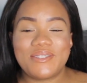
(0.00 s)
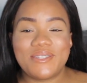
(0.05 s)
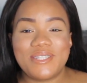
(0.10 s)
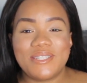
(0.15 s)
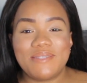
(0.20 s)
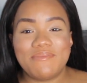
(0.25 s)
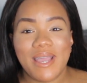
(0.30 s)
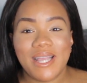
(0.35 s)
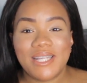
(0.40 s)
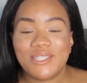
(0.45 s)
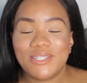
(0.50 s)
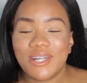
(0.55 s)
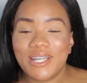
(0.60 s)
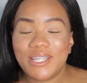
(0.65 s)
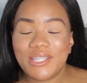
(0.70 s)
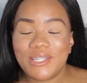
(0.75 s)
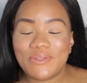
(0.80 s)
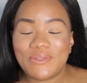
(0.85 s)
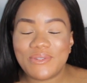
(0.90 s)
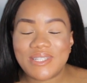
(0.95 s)
So just make sure
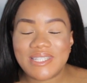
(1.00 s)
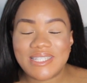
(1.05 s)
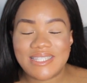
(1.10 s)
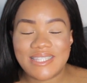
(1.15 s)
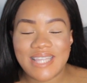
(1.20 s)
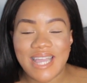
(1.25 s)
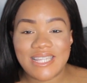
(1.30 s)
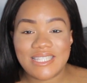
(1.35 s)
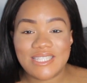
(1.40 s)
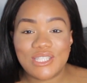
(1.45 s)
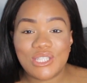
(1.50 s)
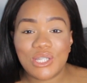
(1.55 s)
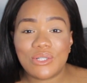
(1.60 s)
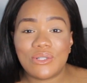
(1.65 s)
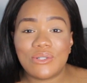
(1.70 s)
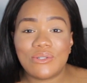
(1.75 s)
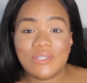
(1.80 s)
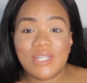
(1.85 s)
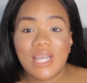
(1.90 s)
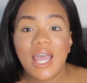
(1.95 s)
you stay
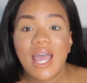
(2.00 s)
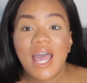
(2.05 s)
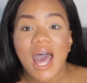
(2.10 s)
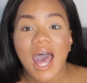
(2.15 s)
tuned.